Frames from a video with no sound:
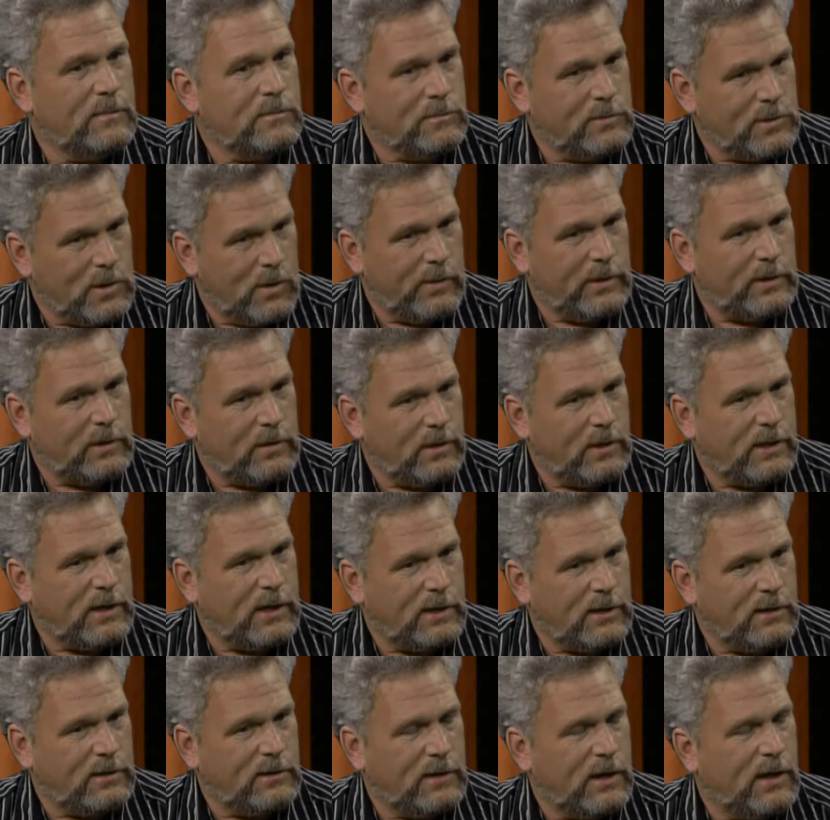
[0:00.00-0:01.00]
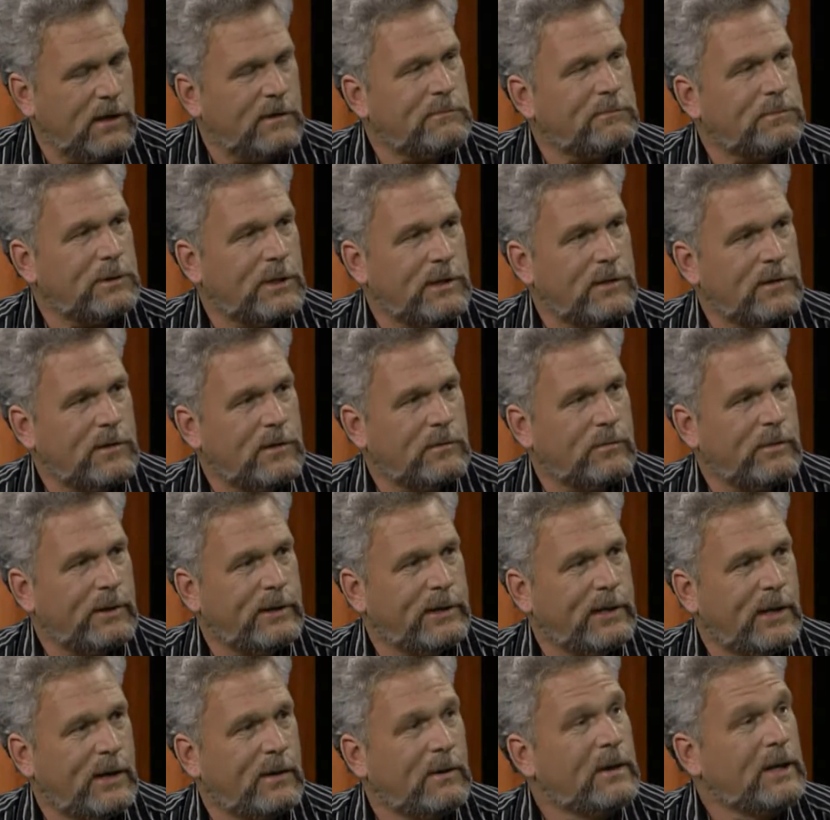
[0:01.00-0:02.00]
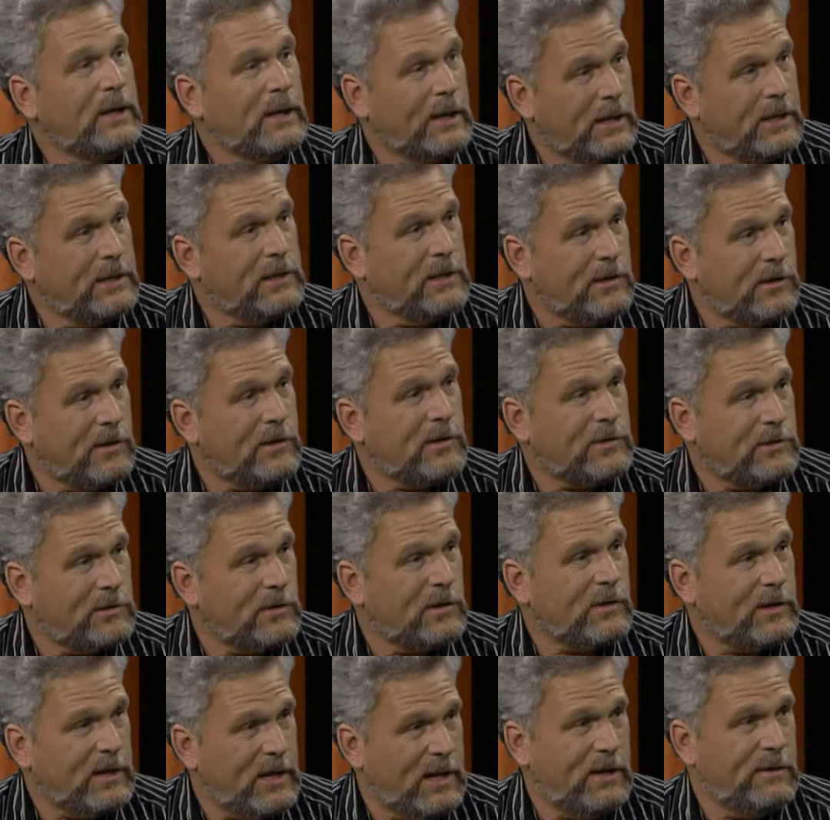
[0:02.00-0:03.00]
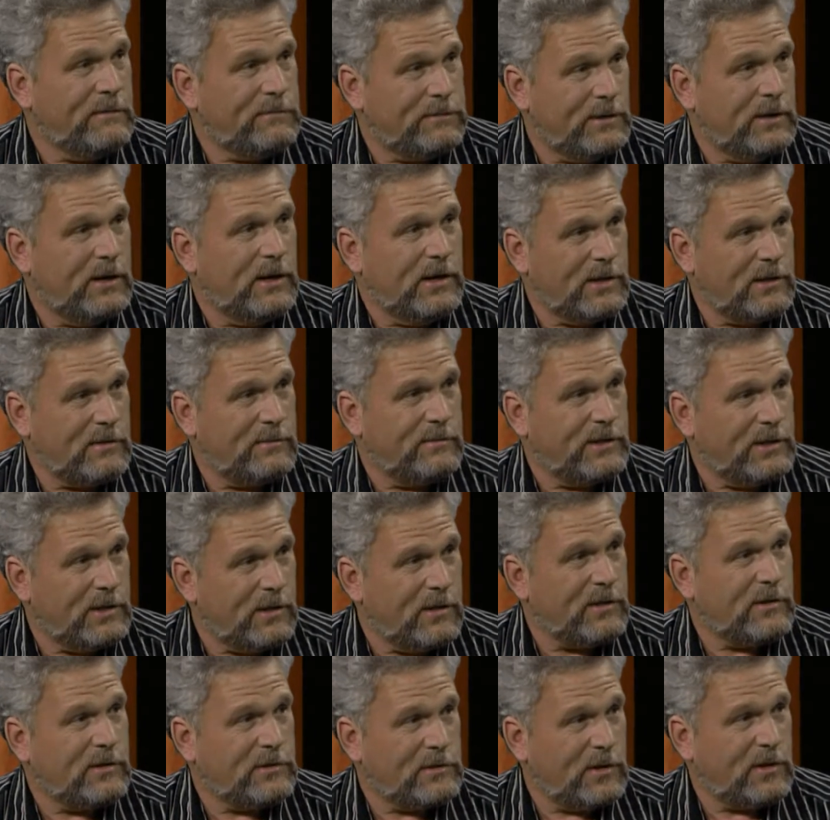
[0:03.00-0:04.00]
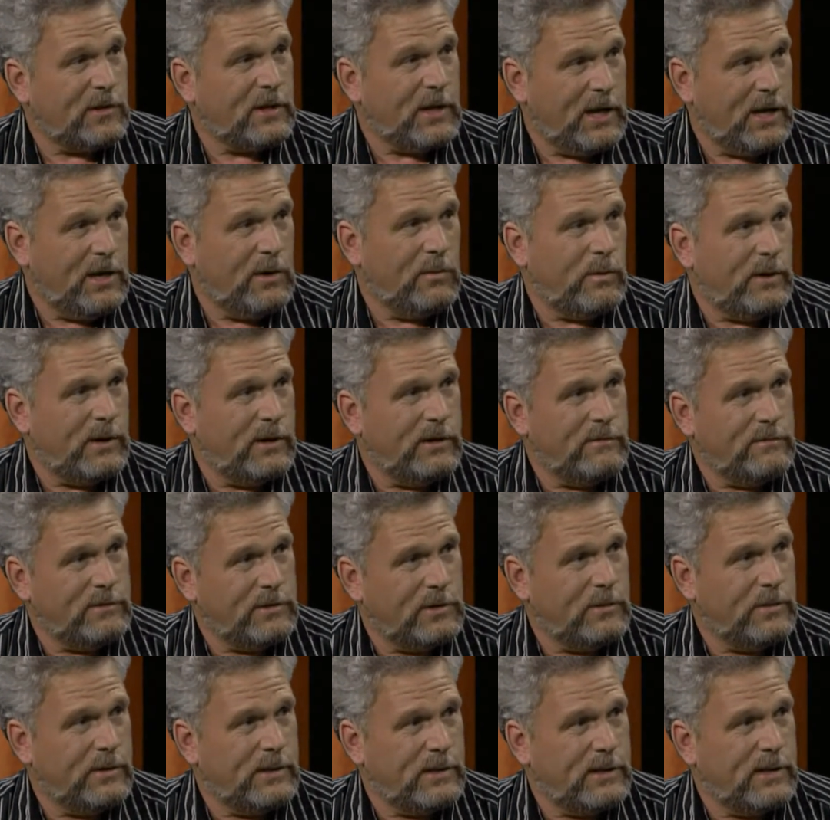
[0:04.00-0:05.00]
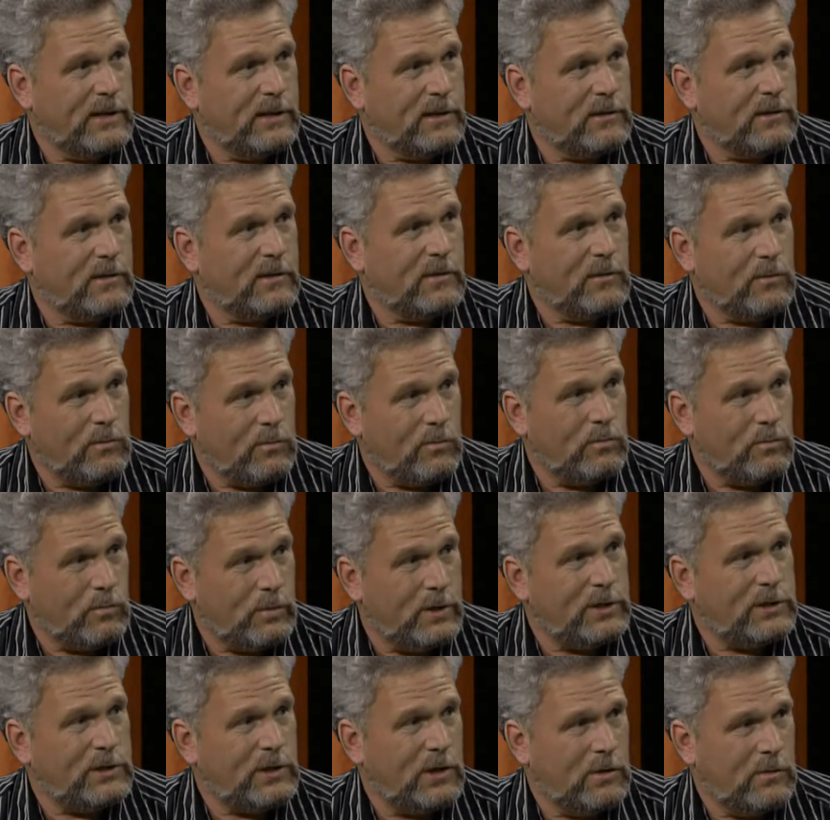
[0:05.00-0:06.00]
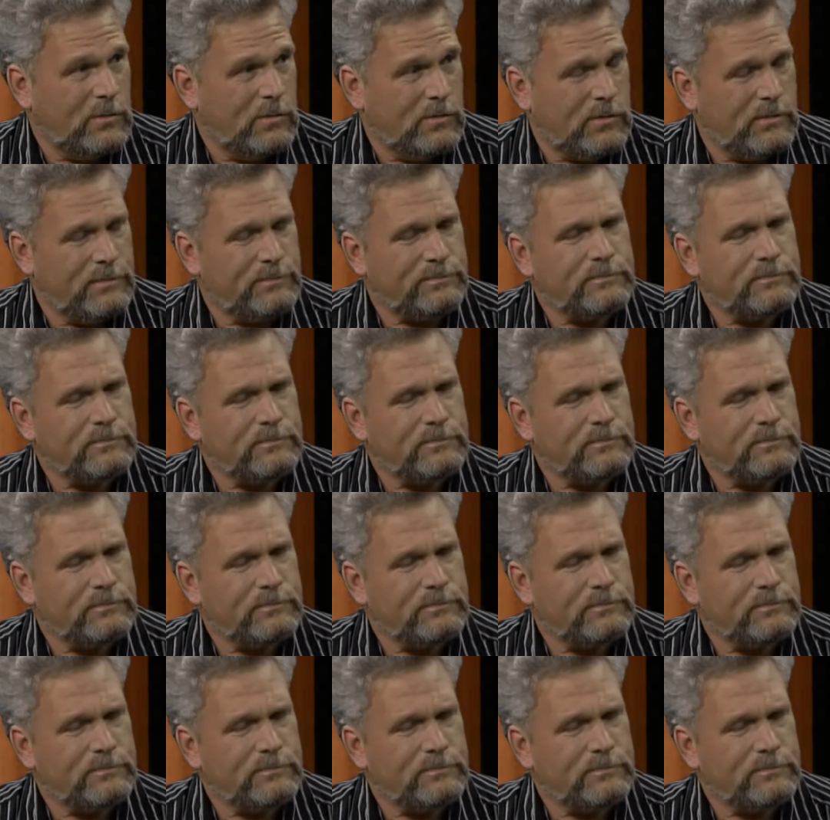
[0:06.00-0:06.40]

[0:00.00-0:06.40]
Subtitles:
going on in a lot of places right now. And this is just a philosophy. This is just a way of doing things that we chose.